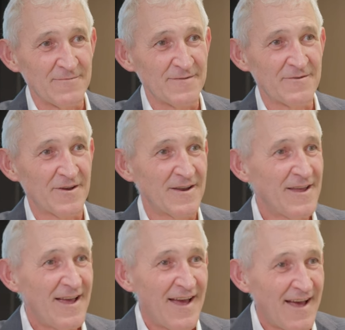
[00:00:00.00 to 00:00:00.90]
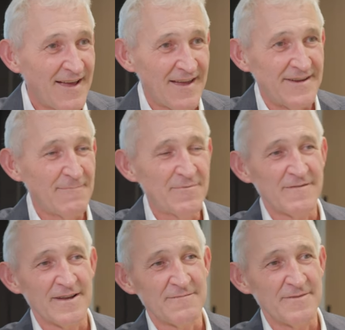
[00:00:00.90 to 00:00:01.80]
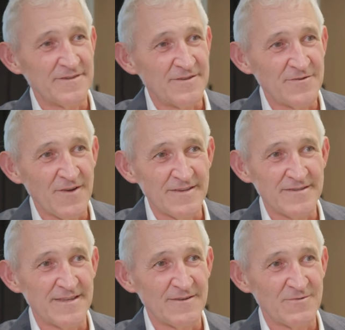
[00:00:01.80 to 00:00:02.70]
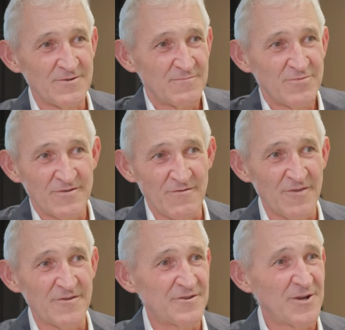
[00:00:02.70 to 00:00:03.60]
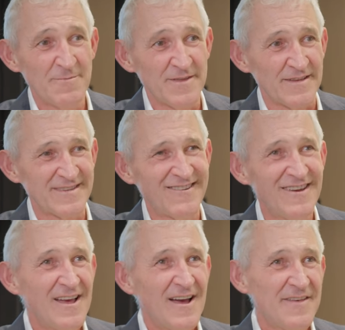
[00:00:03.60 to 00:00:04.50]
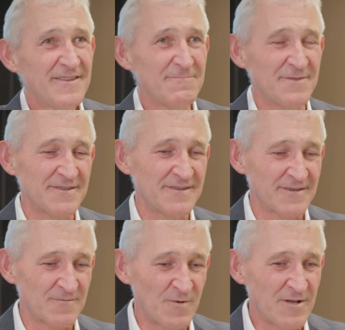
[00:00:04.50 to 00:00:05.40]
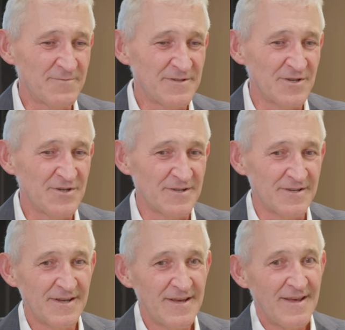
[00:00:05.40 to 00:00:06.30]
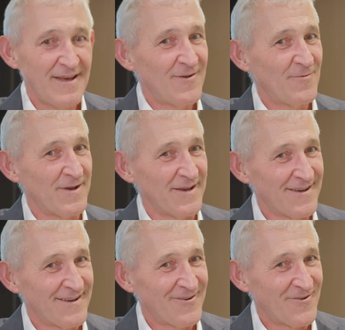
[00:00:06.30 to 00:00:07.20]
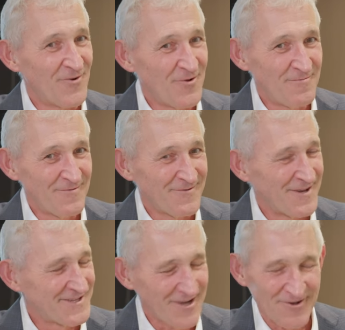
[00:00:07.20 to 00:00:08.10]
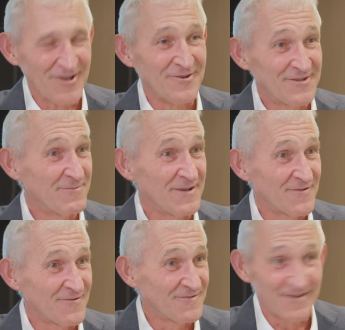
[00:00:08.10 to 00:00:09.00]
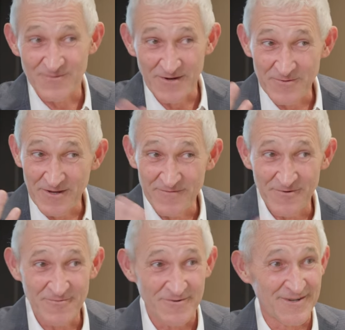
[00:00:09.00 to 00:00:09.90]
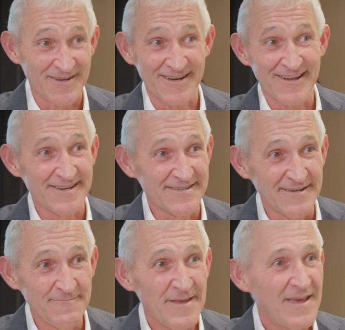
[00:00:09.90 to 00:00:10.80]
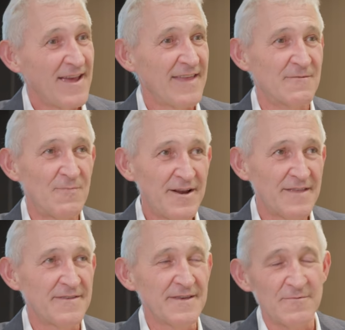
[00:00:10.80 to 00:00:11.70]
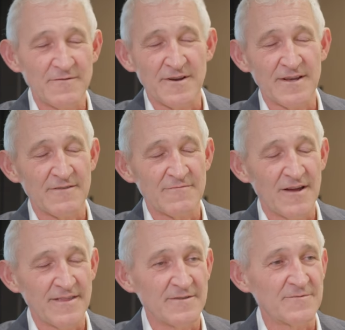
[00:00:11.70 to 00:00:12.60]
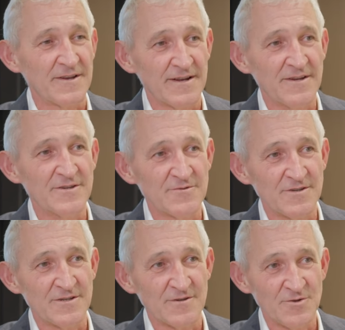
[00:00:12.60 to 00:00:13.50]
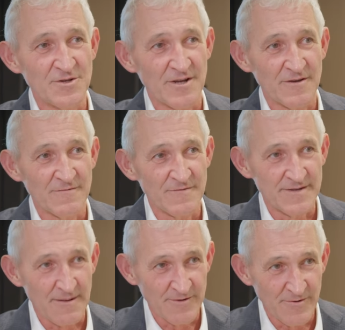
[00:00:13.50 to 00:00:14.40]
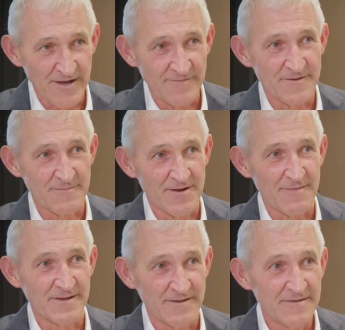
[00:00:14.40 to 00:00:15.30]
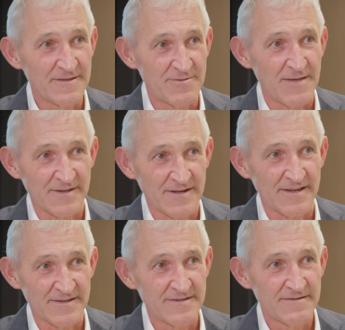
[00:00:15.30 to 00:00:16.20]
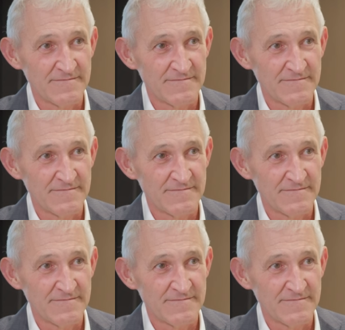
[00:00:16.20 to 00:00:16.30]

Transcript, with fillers: we've got a, a number of elements and strands in there which will put growth on top of that. So I think the business is well positioned. We're all we're so close to being through the 2024 with clear legacy. And the one other thing we've got to get right then is really an industry solution over in WA for the plumbing, the plumbing leaks.